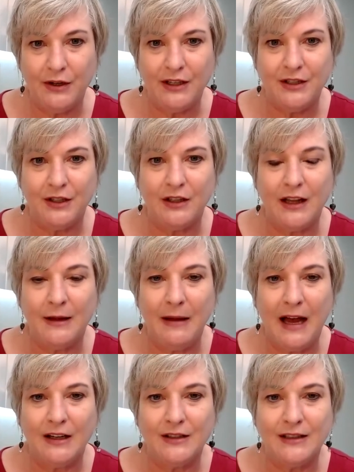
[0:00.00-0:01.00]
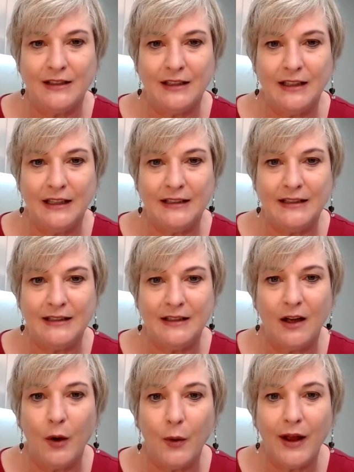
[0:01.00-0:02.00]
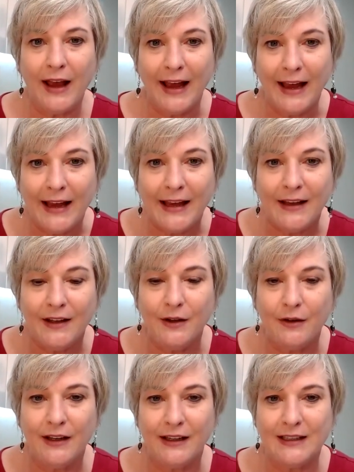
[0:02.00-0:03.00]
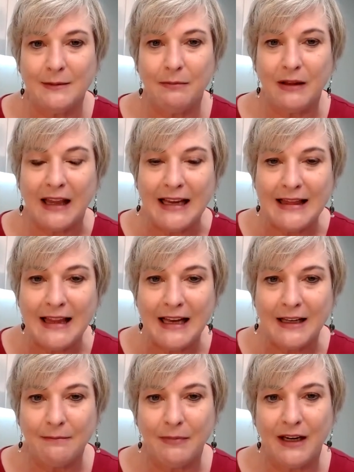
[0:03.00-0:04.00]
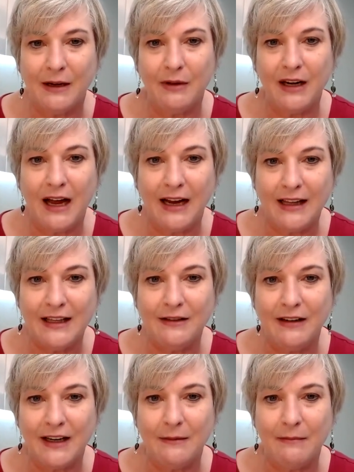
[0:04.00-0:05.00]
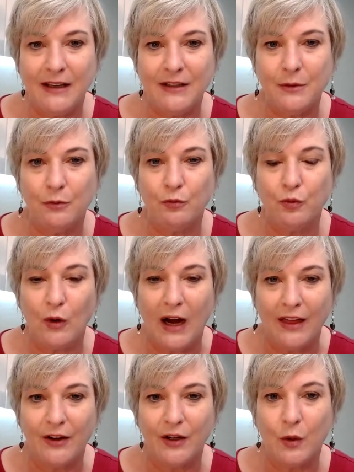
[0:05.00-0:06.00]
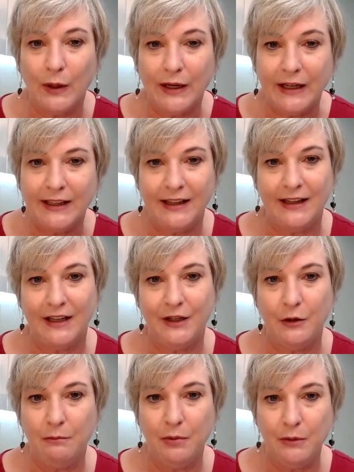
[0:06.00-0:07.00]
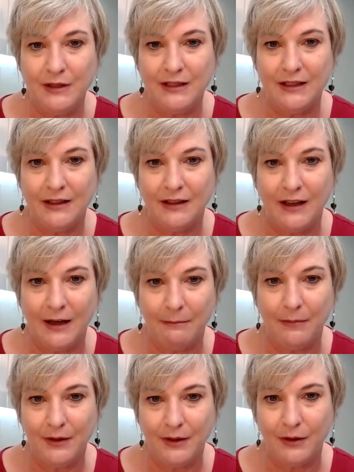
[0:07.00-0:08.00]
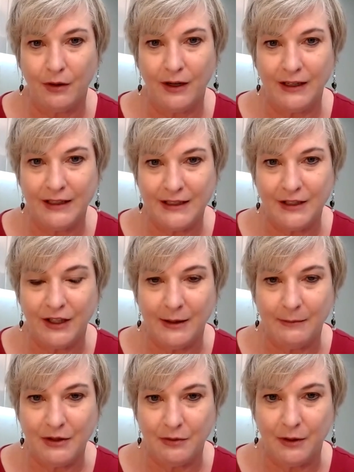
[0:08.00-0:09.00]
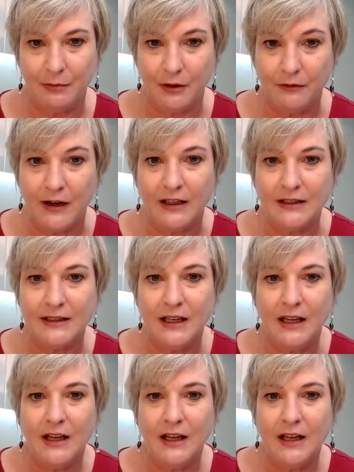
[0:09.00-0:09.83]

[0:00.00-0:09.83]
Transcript: you enter Clubhouse, it's okay. You can explain that, but I would highly recommend rather quickly that you boost up your Instagram and Twitter profiles.